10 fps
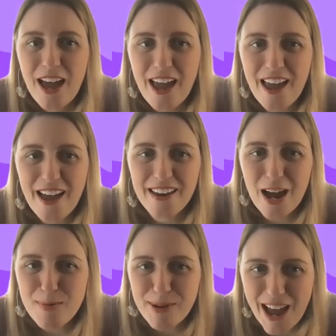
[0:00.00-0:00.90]
And
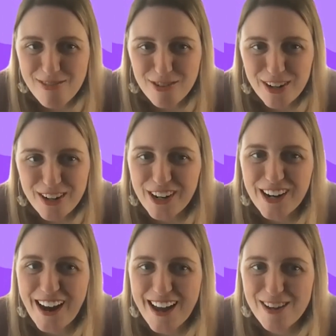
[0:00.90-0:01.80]
I'm an avid
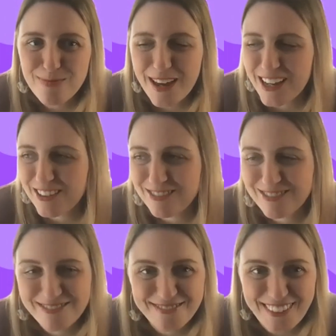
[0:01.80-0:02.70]
reader. I've been